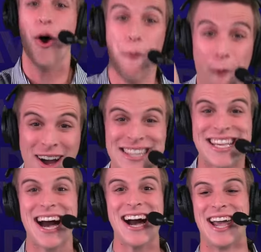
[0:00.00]
One
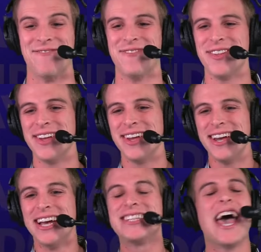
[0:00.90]
time.
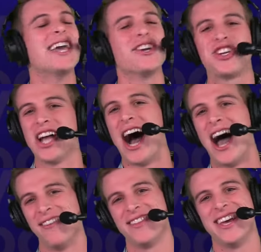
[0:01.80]
Take a
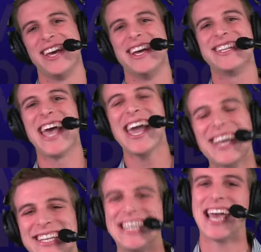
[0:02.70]
shot. Take
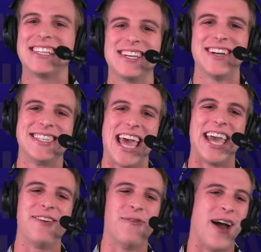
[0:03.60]
a chance on
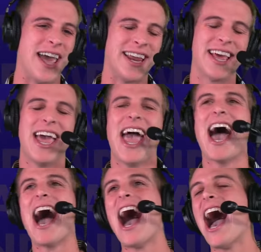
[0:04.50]
Dayton Wade.
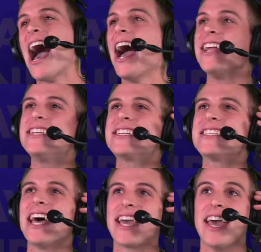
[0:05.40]
I
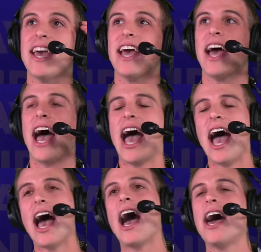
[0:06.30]
just like
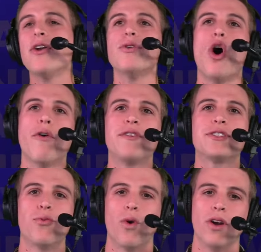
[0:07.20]
I don't know if
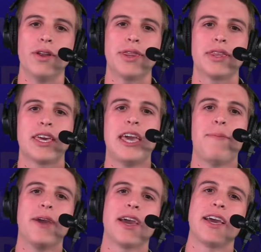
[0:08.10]
it's worth
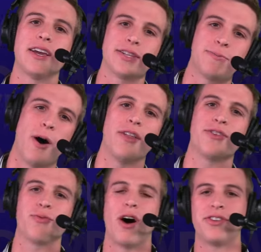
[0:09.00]
keeping a spot on
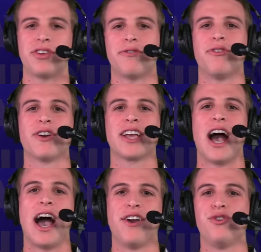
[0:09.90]
this roster for a
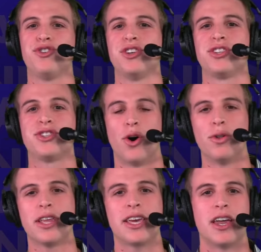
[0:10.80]
guy who's just
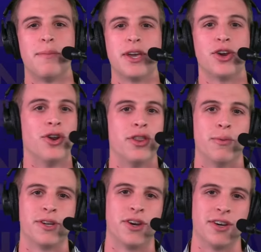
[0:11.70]
solely going to be good in the
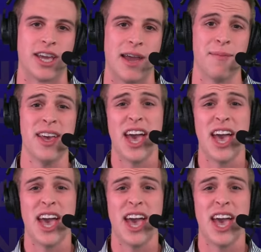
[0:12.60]
return game.